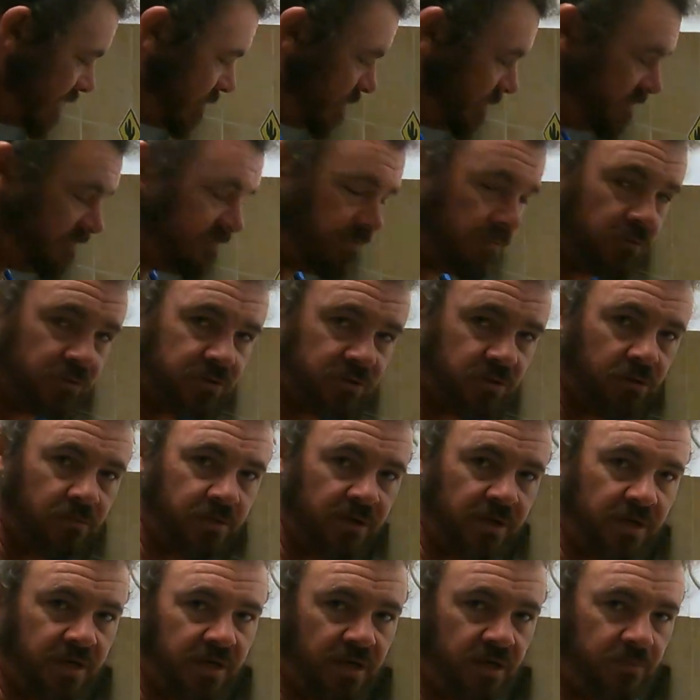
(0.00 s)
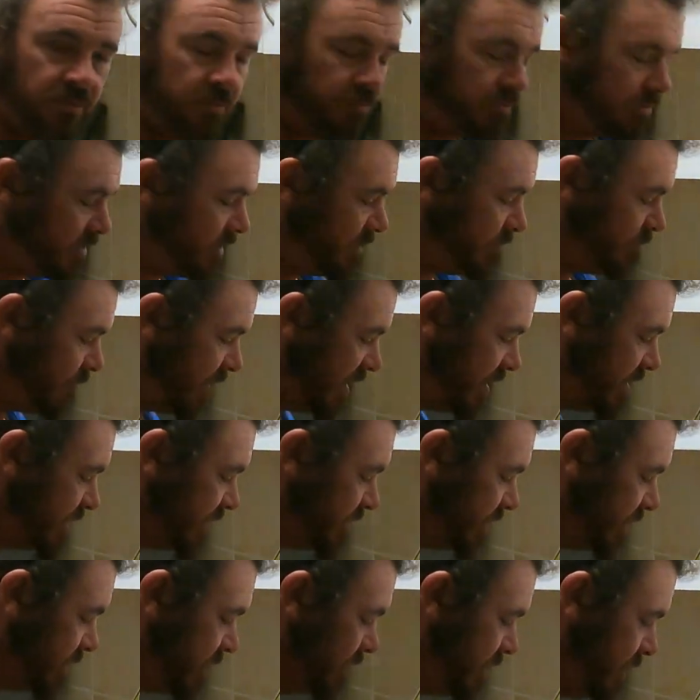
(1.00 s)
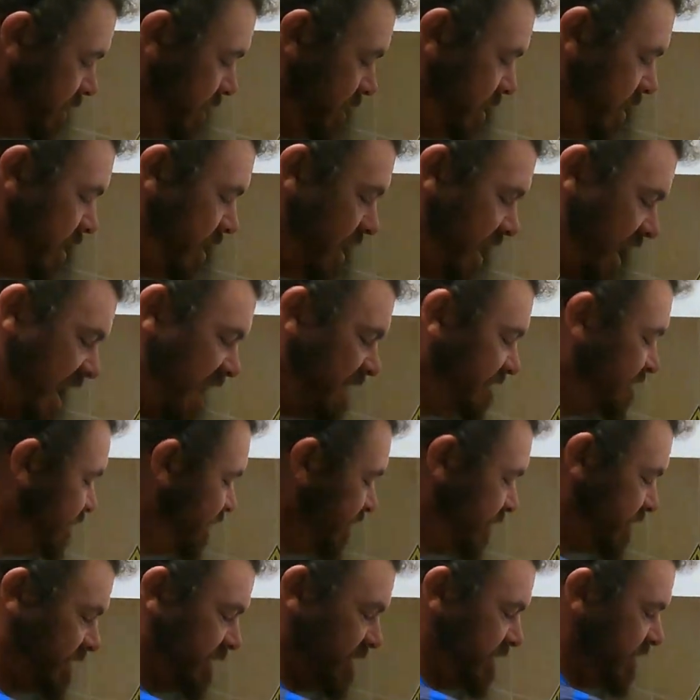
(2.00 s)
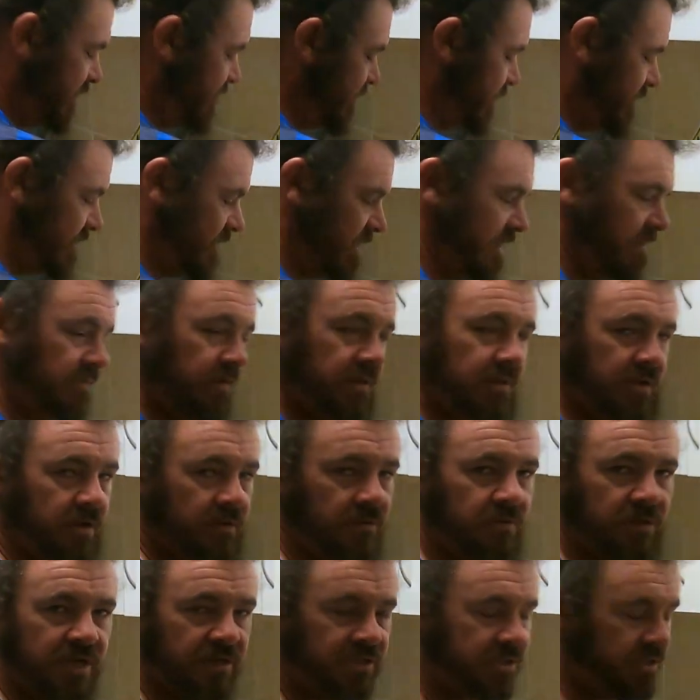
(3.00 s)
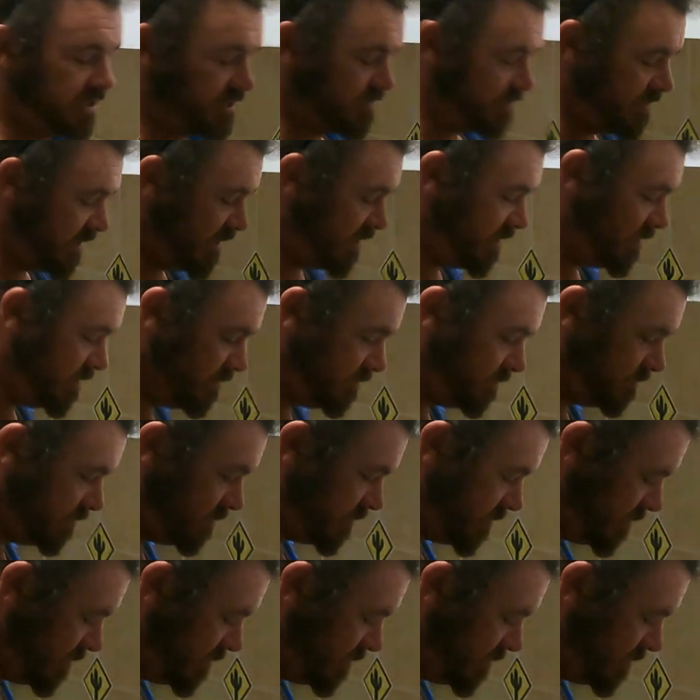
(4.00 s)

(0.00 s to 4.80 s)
salmon before, so I'm going to keep it pretty basic. Add fish seasoning to everything, that's just me.